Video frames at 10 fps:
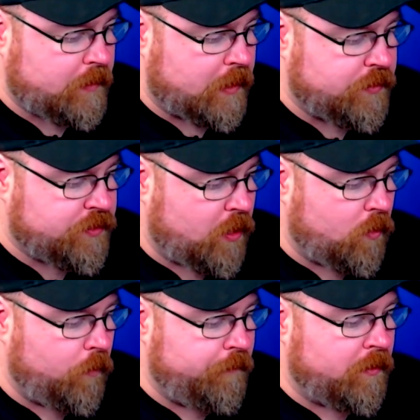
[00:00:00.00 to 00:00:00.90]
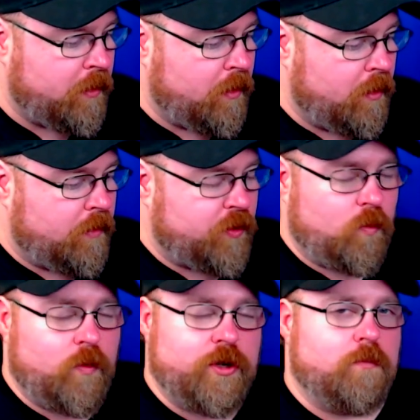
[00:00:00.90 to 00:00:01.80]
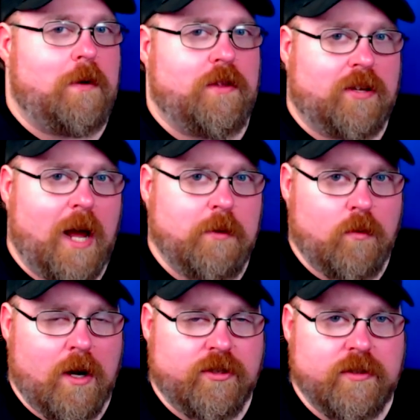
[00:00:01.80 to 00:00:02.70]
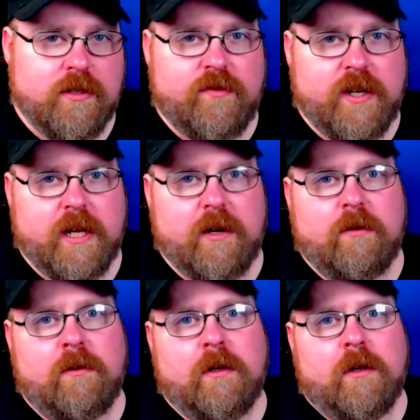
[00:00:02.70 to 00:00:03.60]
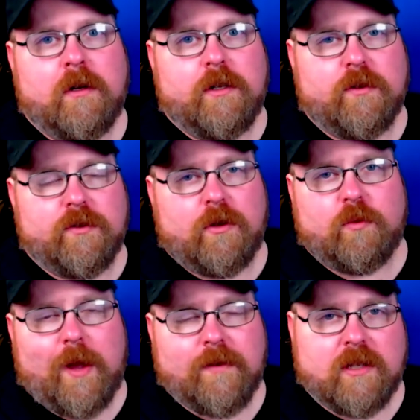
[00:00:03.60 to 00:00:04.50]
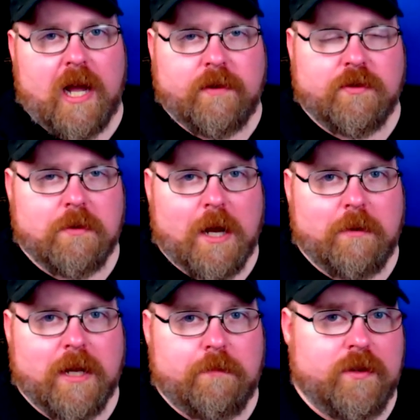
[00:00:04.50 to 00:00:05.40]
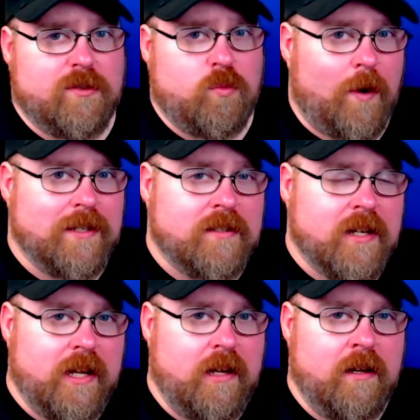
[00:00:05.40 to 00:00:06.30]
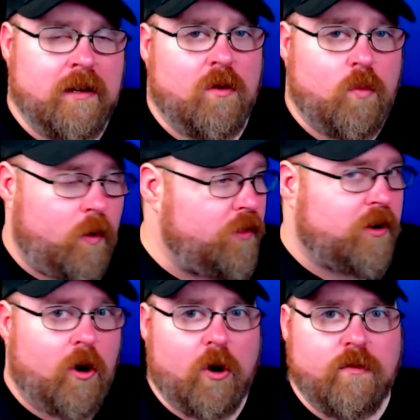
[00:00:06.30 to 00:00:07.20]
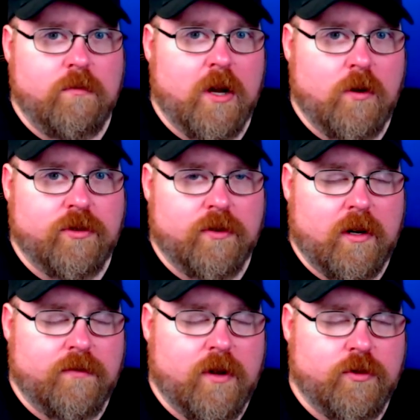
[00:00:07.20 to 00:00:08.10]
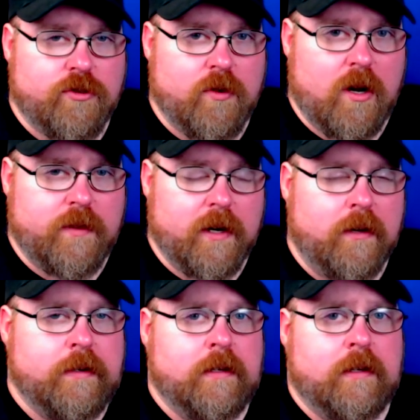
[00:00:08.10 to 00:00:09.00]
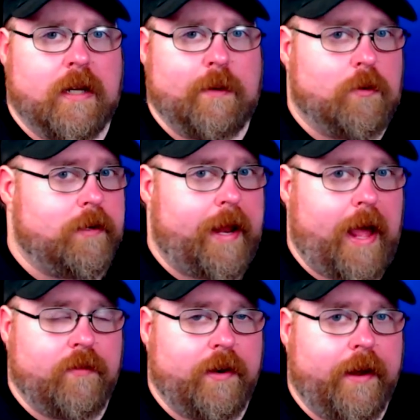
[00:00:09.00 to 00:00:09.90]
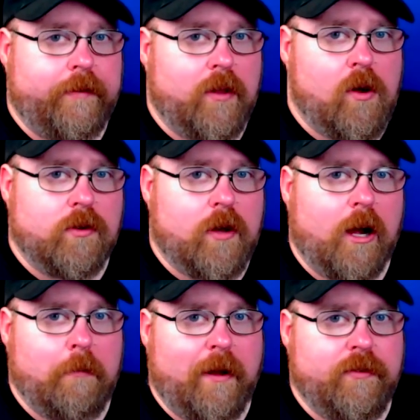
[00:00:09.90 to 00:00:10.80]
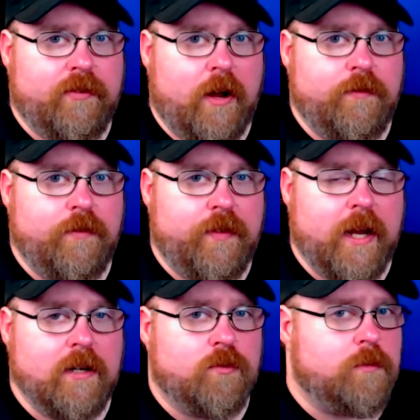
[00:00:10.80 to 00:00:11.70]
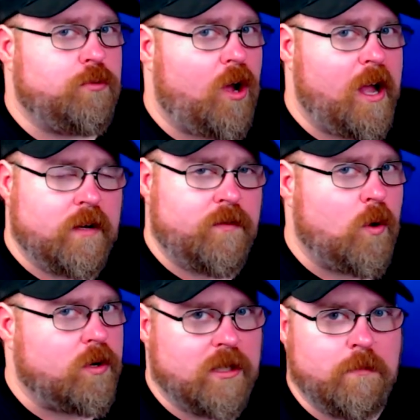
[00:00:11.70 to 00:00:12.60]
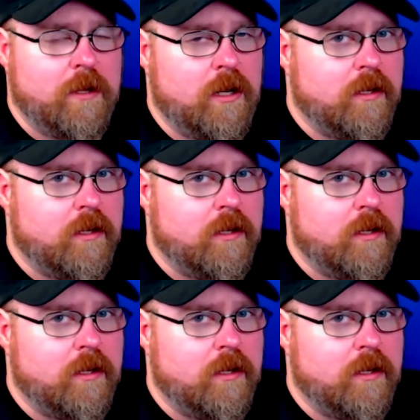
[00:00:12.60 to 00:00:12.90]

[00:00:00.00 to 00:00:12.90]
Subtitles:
So by the time you're watching this video, you'll know that we have a live stream coming up this Wednesday with Carl from Gojitron there. And we're going to have a nice long talk about stuff and things. We're probably going to focus a little bit on